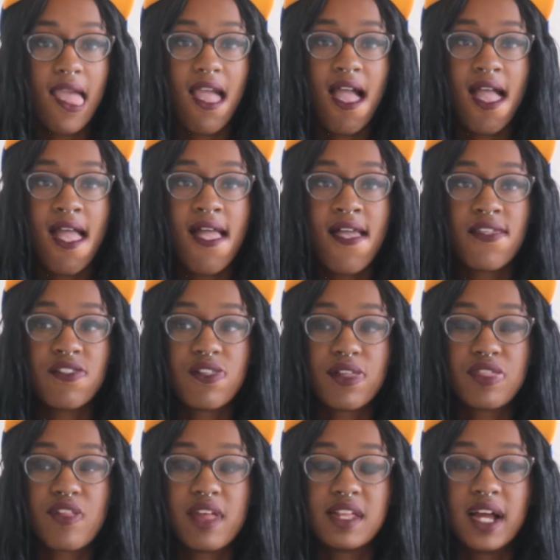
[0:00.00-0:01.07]
And
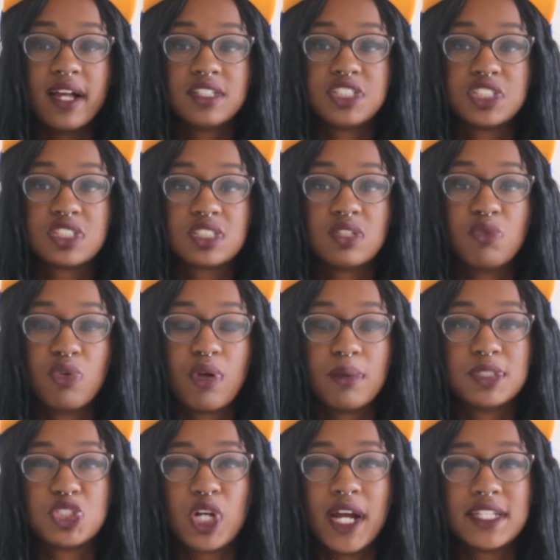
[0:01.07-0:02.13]
then I just
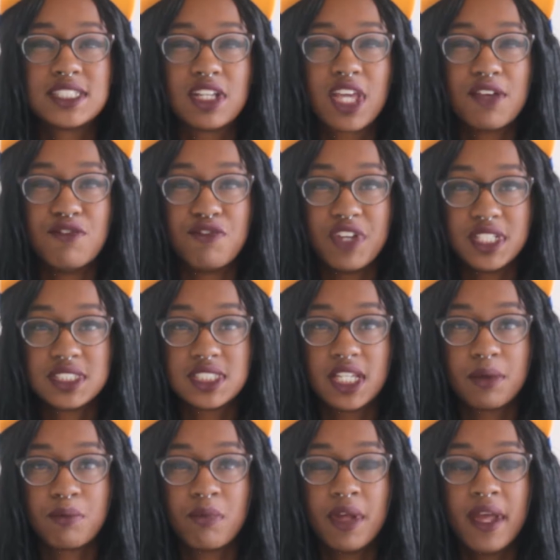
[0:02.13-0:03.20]
remember trying to convince
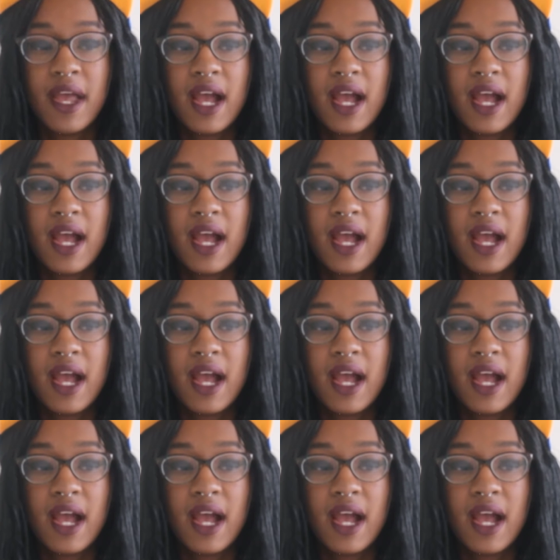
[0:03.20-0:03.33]
him.